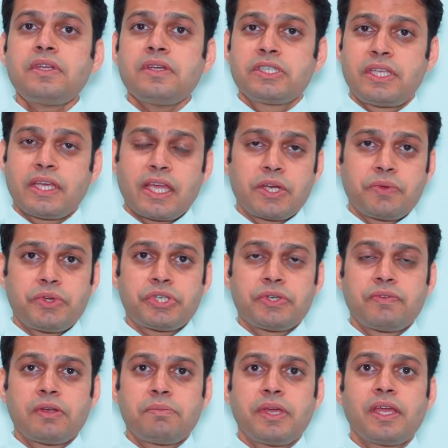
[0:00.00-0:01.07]
Second question
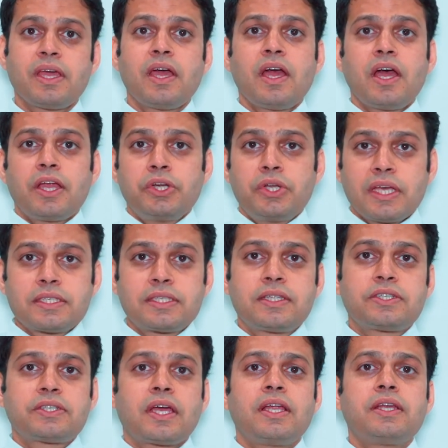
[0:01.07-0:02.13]
will be Does the
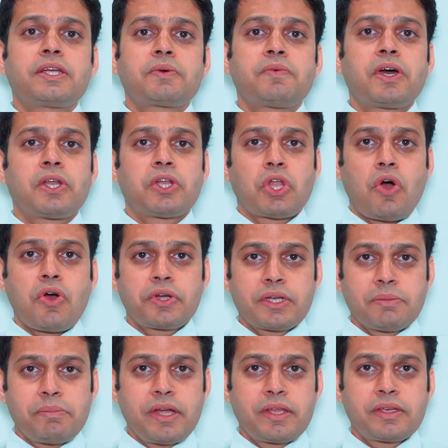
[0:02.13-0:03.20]
child require long
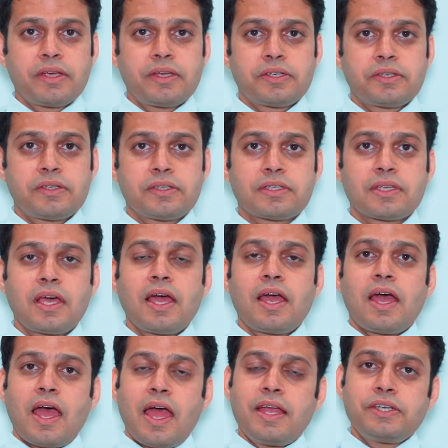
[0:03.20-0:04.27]
term medications?
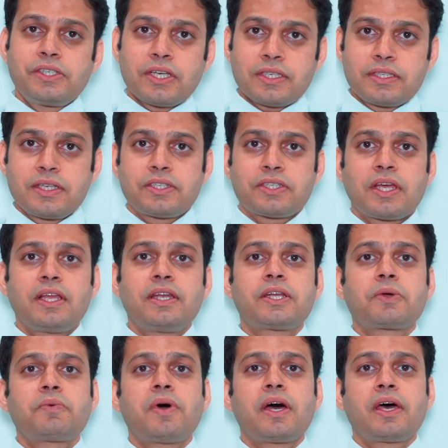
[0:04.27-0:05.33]
And does the child
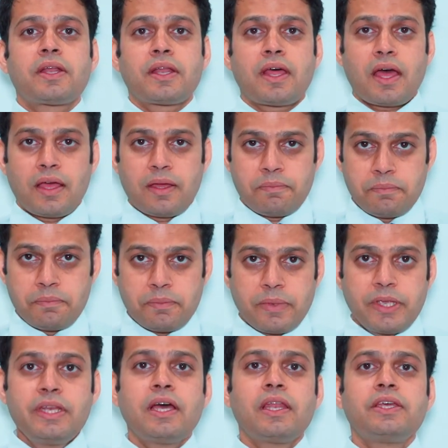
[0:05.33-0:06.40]
require
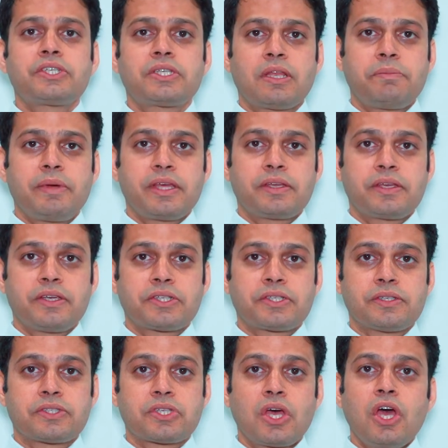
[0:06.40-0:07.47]
inhalational
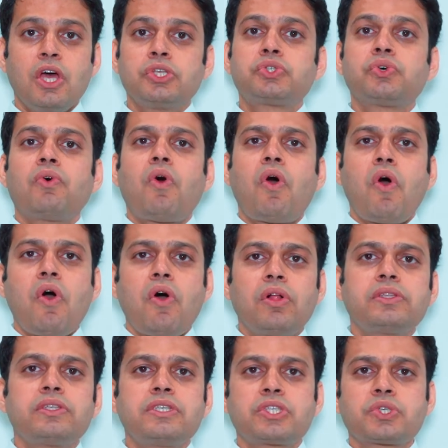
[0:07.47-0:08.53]
medications so all
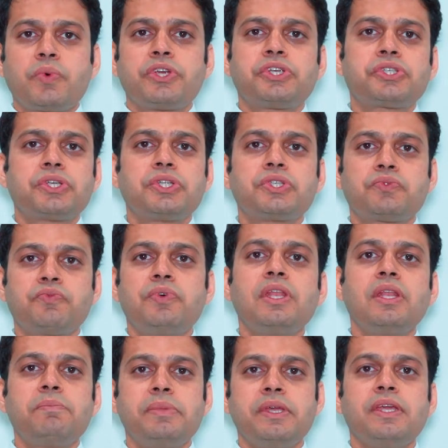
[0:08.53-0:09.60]
these questions
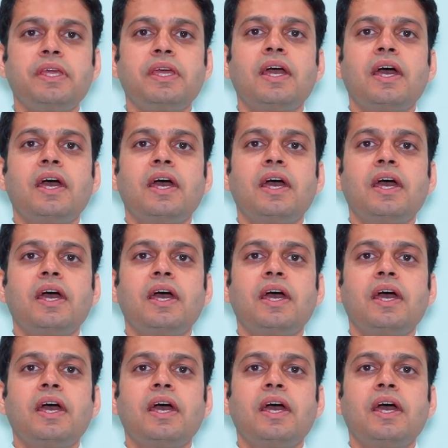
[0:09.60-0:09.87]
will be